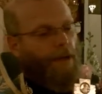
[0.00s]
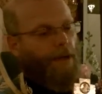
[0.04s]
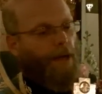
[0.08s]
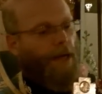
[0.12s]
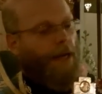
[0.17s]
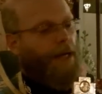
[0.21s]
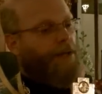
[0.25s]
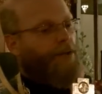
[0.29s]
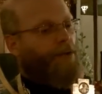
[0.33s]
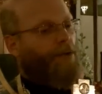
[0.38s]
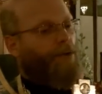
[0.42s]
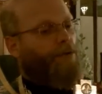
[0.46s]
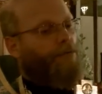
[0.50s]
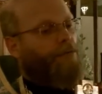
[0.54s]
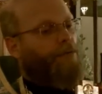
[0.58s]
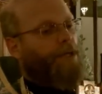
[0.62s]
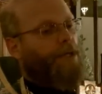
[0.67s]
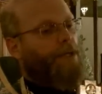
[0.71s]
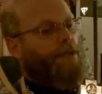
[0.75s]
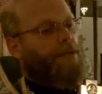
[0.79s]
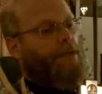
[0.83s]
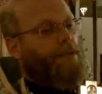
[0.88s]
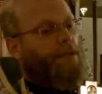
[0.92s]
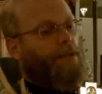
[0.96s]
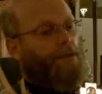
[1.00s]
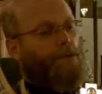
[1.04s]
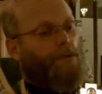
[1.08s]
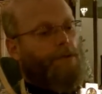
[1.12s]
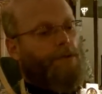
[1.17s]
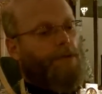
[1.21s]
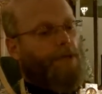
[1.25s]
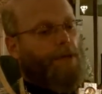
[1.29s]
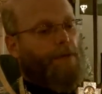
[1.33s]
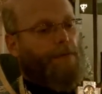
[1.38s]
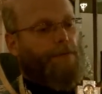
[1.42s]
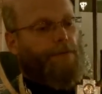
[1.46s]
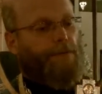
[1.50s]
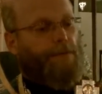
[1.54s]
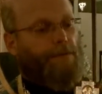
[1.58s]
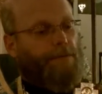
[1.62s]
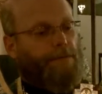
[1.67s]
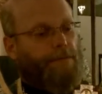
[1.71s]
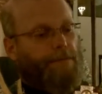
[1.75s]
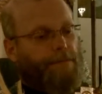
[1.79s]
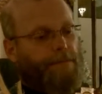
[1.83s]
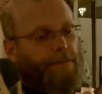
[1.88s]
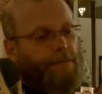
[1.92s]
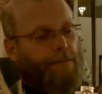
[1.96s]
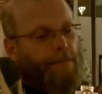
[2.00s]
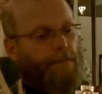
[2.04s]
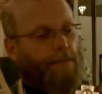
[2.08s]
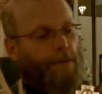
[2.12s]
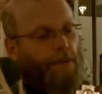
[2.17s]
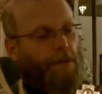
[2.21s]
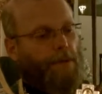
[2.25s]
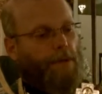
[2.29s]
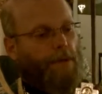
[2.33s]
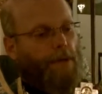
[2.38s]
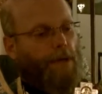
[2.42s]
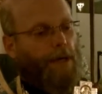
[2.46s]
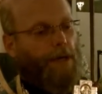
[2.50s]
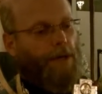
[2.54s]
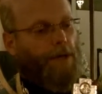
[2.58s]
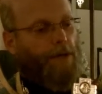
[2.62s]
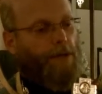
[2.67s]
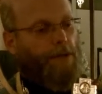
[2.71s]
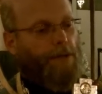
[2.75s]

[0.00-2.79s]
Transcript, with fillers: had no reason to suffer at her